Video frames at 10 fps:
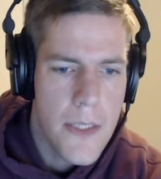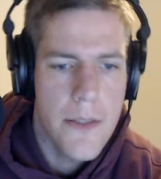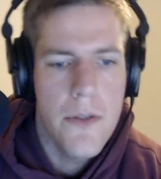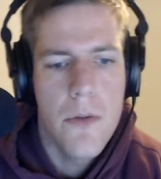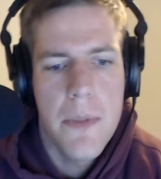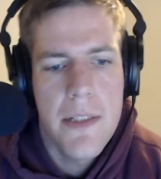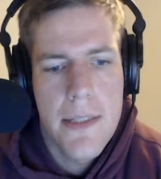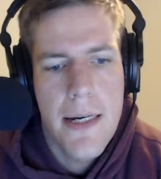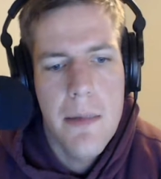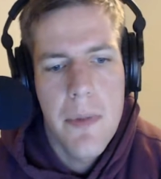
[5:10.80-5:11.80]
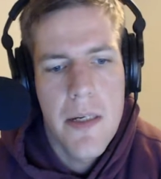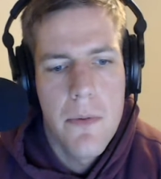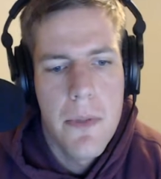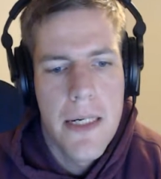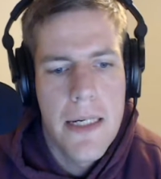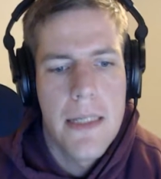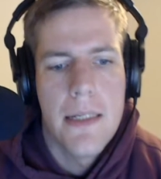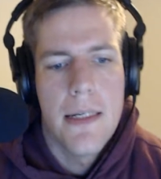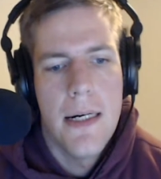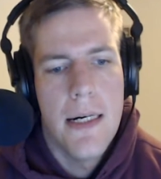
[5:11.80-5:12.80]
you'll be typing away.
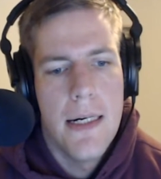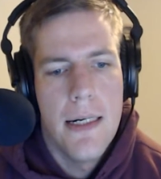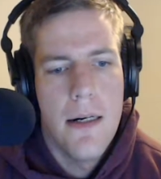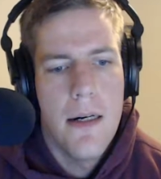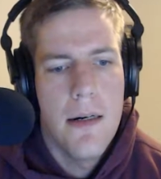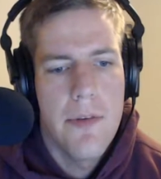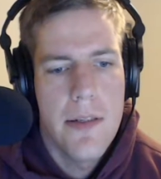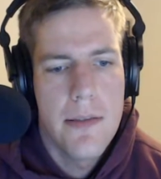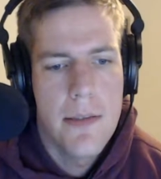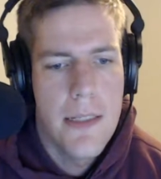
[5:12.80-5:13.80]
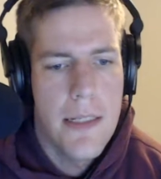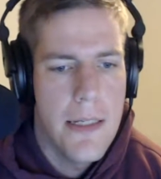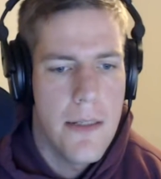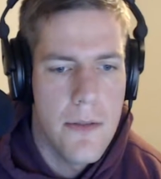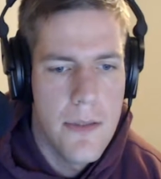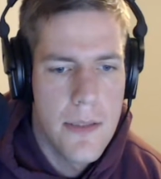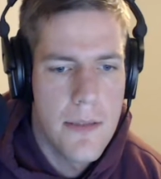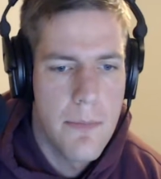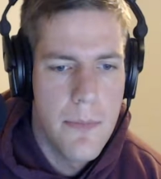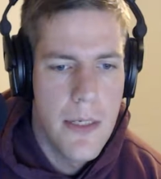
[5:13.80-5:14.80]
Obviously, it'll just,
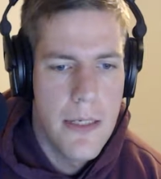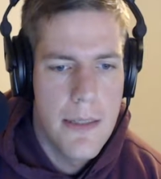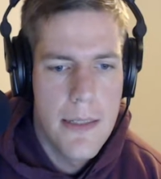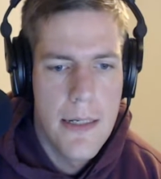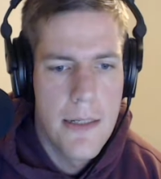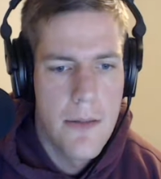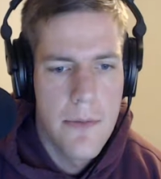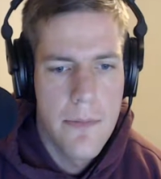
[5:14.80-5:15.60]
I don't know.